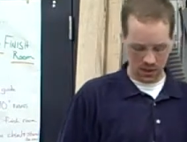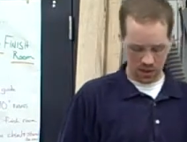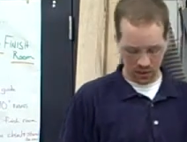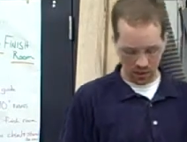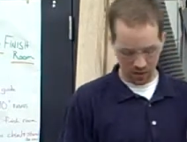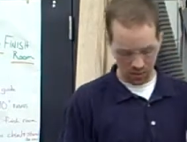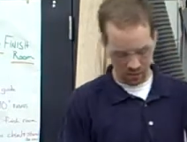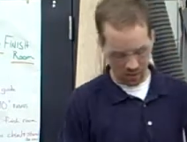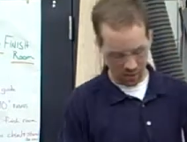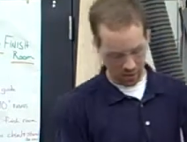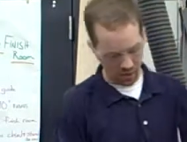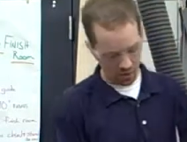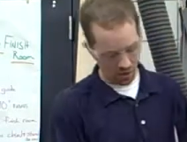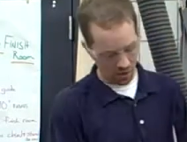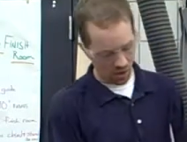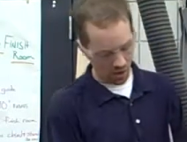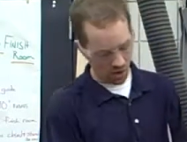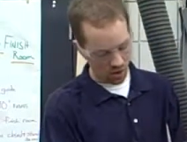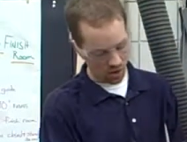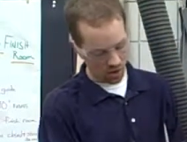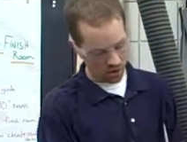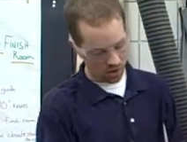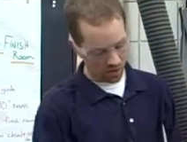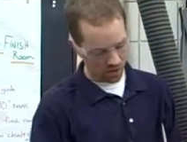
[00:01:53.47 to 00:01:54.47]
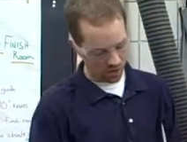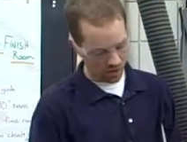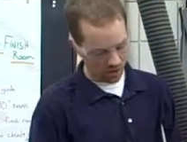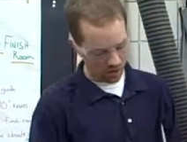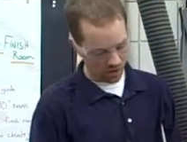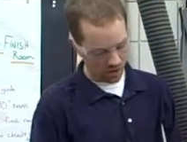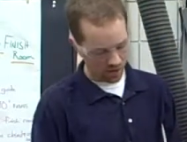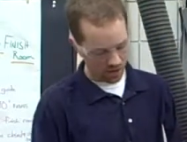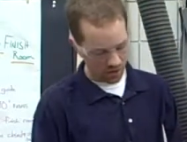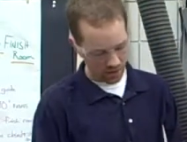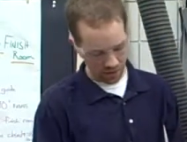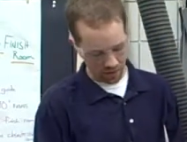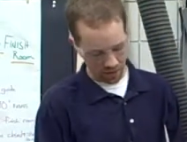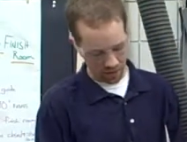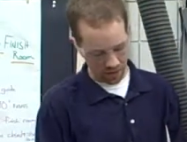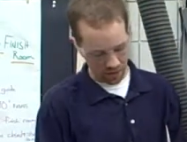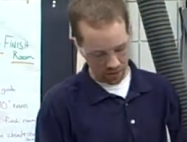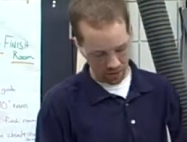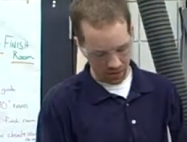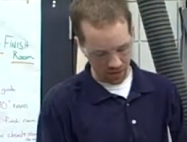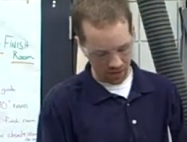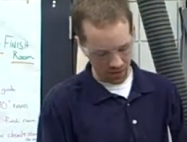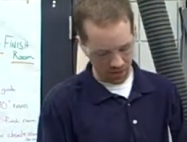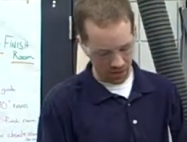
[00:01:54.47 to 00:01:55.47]
So I've got an arc there,
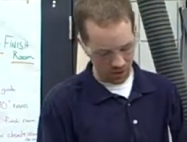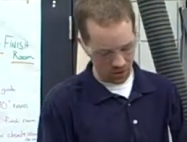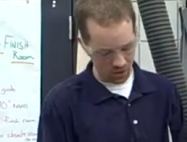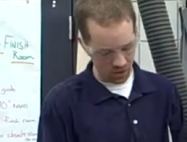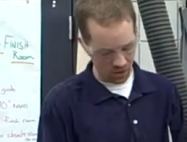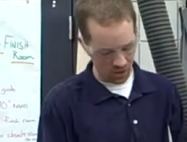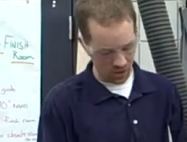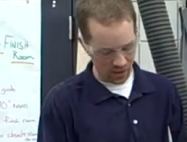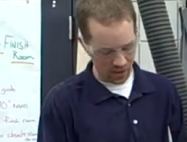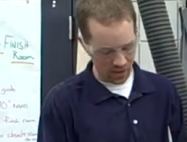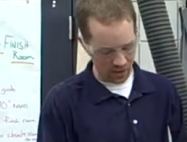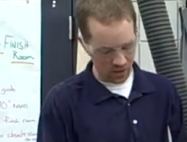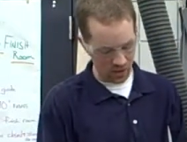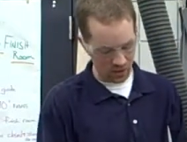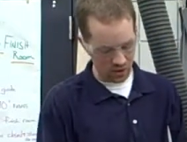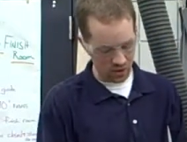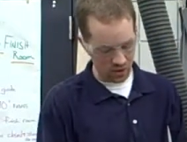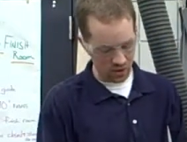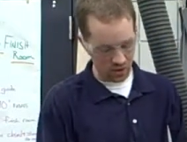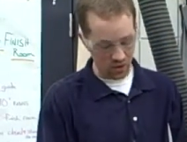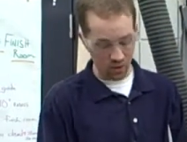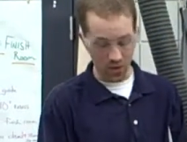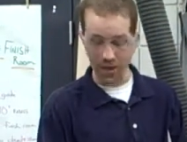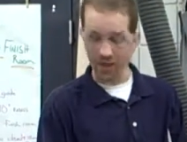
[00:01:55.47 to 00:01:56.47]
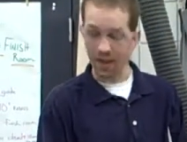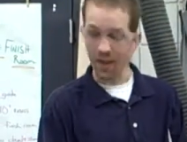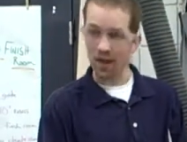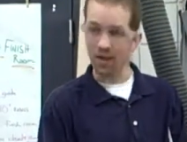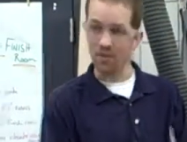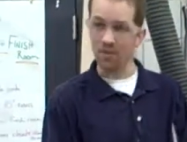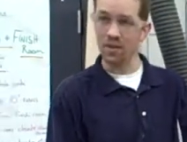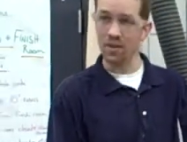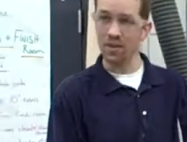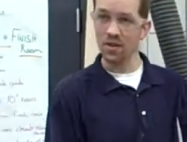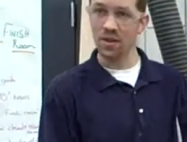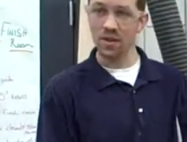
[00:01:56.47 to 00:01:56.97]
and I'm going to cut straight in and straight out.